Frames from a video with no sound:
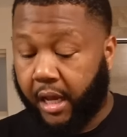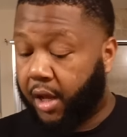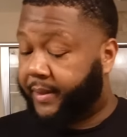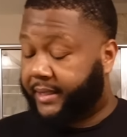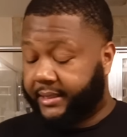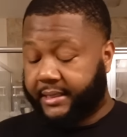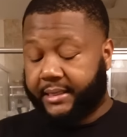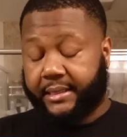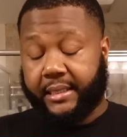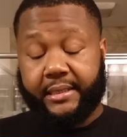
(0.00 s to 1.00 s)
Oh, but this
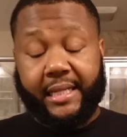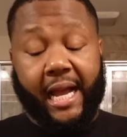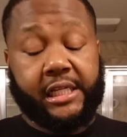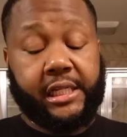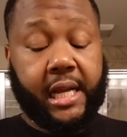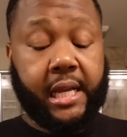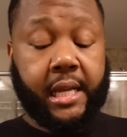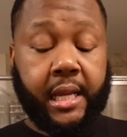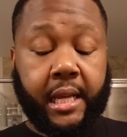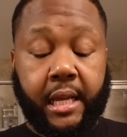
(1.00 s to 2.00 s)
is the Tatcha.
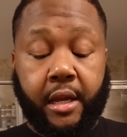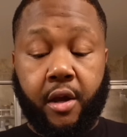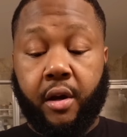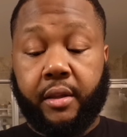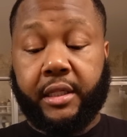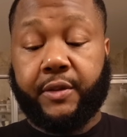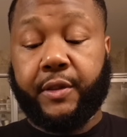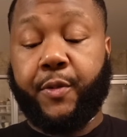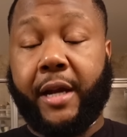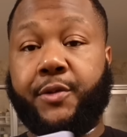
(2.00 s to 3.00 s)
This
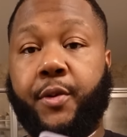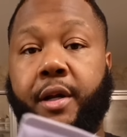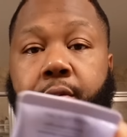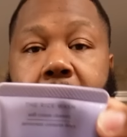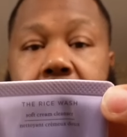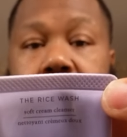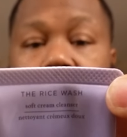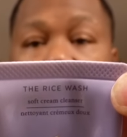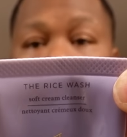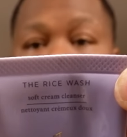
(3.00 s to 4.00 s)
is rice water wash.
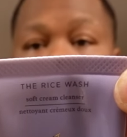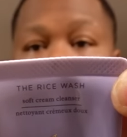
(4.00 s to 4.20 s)
This is